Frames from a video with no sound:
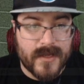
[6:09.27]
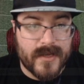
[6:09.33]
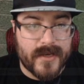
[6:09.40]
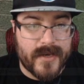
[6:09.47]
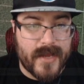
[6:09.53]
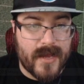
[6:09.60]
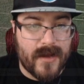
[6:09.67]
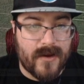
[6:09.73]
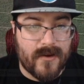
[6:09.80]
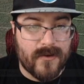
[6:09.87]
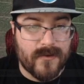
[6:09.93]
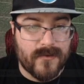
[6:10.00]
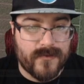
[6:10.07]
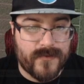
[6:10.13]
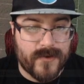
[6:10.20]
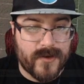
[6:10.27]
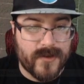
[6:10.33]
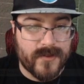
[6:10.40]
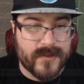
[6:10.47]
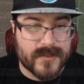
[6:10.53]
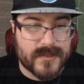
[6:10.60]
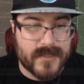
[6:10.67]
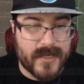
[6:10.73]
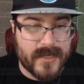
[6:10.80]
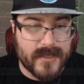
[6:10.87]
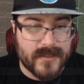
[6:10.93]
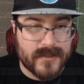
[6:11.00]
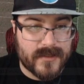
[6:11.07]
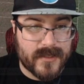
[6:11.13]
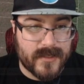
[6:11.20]
Now, for the
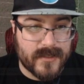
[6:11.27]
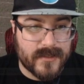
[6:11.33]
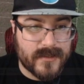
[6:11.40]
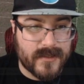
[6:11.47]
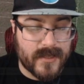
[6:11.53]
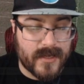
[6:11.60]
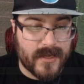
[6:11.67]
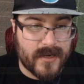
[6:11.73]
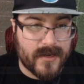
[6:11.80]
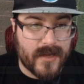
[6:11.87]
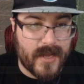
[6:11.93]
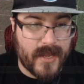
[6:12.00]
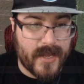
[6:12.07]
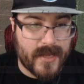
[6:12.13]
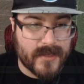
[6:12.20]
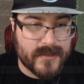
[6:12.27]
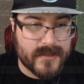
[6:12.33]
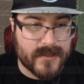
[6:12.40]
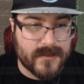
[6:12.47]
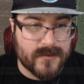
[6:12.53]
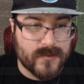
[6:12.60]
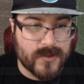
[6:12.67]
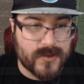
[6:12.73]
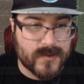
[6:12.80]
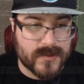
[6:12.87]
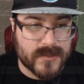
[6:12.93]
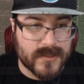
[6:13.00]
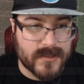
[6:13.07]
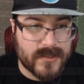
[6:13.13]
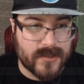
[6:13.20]
second thing that I had did, which was
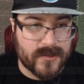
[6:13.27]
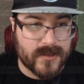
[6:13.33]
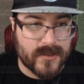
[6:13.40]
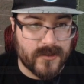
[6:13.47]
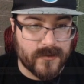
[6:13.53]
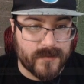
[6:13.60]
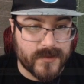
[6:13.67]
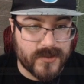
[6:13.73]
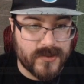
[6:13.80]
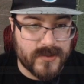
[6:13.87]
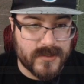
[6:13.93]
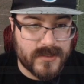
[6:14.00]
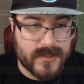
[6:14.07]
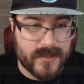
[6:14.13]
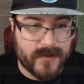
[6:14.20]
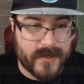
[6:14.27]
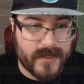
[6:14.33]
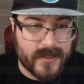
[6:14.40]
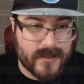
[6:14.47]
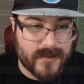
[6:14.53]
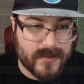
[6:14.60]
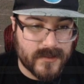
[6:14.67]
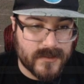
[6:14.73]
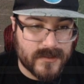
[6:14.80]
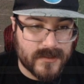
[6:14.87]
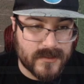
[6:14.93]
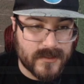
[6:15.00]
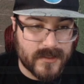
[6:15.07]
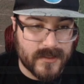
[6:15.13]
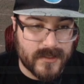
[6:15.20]
considered a loop, as you can see right here, it's
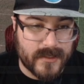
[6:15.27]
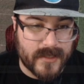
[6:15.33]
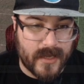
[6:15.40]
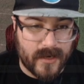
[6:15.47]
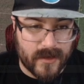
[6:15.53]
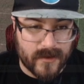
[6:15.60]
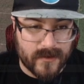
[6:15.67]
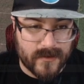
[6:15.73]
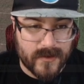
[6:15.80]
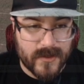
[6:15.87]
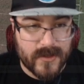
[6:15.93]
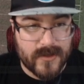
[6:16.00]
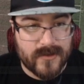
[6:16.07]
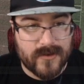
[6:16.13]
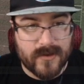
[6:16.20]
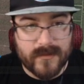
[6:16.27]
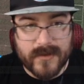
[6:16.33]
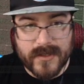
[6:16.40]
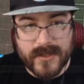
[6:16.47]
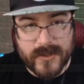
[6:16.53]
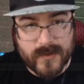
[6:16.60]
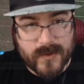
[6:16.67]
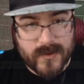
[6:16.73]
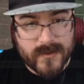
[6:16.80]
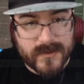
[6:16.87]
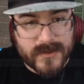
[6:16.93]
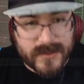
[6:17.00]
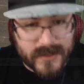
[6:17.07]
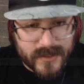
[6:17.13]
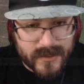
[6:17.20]
in yellow. Normally you won't
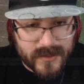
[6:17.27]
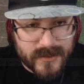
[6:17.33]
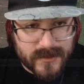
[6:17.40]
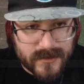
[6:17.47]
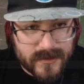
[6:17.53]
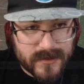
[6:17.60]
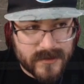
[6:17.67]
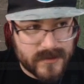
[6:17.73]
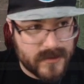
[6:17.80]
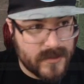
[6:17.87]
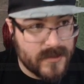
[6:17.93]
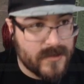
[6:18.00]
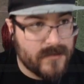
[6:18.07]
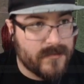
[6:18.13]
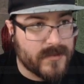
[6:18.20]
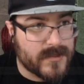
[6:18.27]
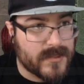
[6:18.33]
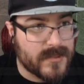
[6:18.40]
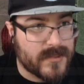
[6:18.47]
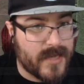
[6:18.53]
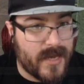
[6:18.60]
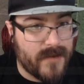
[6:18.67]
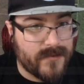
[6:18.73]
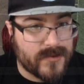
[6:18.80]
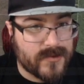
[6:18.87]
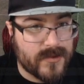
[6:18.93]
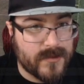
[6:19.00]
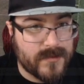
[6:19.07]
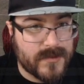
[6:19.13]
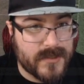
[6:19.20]
see this, but since I have
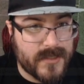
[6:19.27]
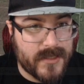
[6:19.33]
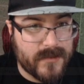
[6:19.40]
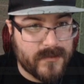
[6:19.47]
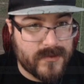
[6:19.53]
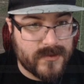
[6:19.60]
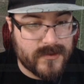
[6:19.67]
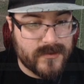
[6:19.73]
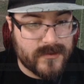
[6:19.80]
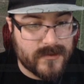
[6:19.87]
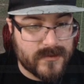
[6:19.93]
scripts enabled